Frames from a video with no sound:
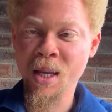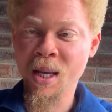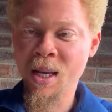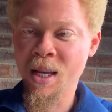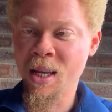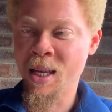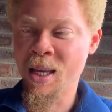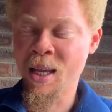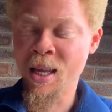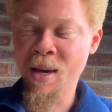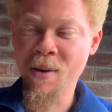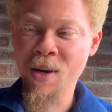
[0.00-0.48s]

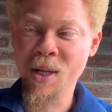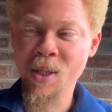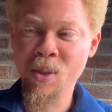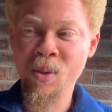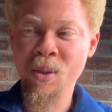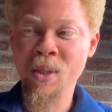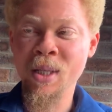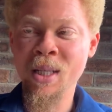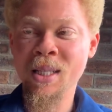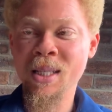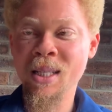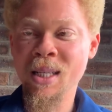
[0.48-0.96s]
In our
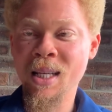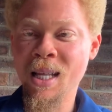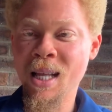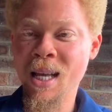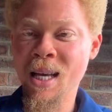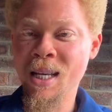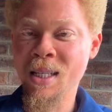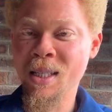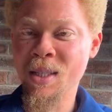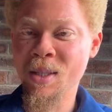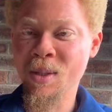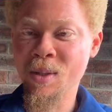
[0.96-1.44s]
today's
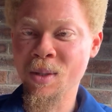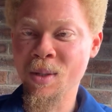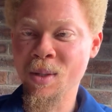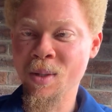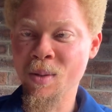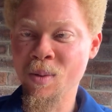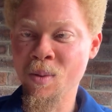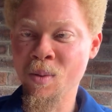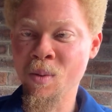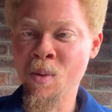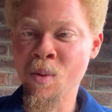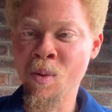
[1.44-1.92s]
class,
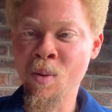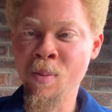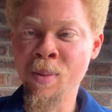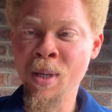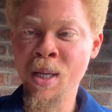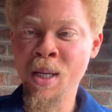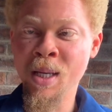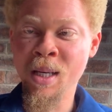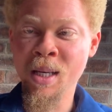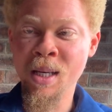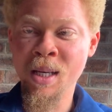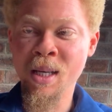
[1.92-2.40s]
we'll
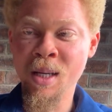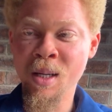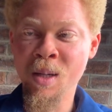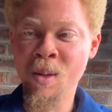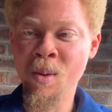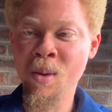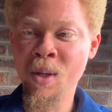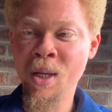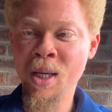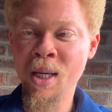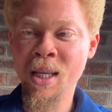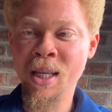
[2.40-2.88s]
be
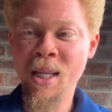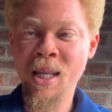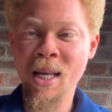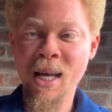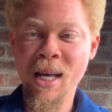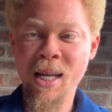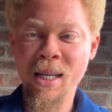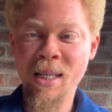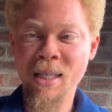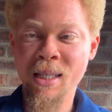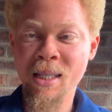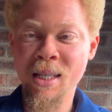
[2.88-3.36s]
looking
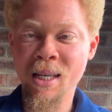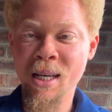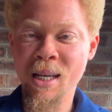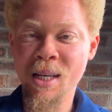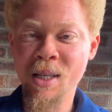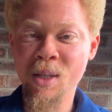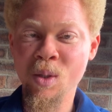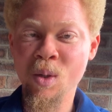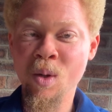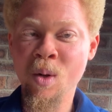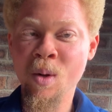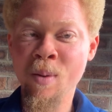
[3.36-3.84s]
at
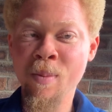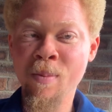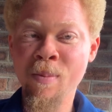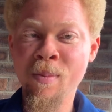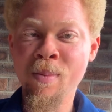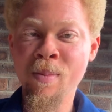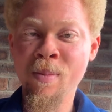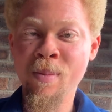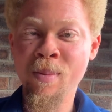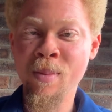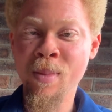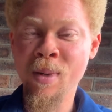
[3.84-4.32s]

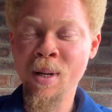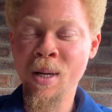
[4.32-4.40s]
some